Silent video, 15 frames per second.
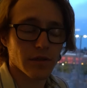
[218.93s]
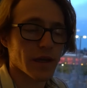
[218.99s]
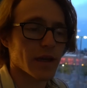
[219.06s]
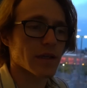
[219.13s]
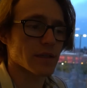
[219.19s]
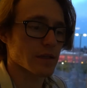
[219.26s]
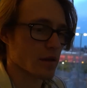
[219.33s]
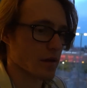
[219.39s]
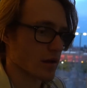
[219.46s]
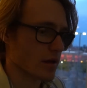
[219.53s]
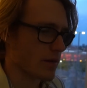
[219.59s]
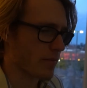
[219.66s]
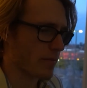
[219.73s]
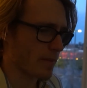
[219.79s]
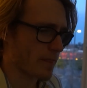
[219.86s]
you guys
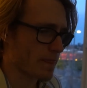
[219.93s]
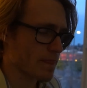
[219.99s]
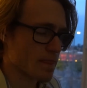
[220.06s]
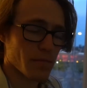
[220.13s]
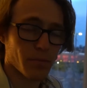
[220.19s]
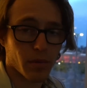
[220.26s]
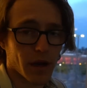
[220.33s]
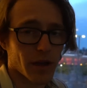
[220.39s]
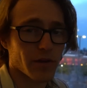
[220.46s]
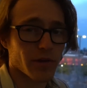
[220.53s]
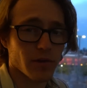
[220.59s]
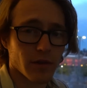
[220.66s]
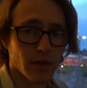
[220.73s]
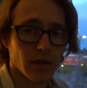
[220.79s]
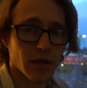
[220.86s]
um, bright and
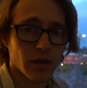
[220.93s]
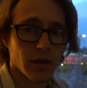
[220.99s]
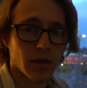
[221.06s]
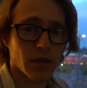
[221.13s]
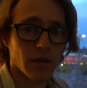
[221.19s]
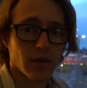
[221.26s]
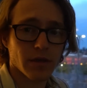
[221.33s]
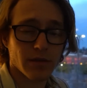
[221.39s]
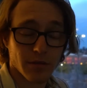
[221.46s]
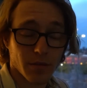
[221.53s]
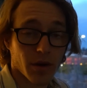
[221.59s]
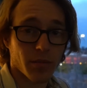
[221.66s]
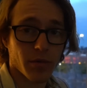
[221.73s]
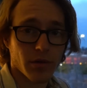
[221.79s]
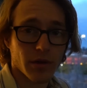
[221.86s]
early
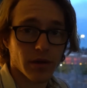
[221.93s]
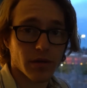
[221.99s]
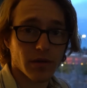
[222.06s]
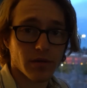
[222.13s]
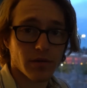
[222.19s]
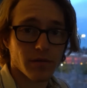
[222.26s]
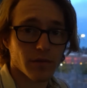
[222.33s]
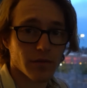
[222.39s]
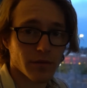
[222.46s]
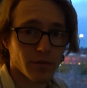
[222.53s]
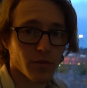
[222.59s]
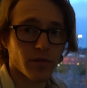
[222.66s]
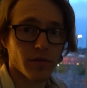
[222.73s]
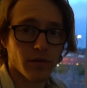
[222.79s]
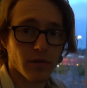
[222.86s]
tomorrow morning for some
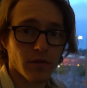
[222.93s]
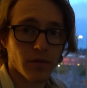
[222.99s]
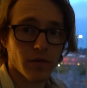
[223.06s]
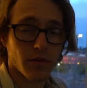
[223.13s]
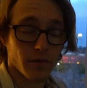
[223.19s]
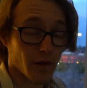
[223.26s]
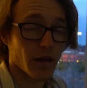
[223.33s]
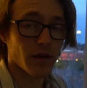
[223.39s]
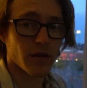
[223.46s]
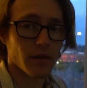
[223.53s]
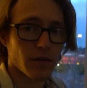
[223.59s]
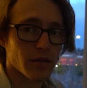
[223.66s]
more fun.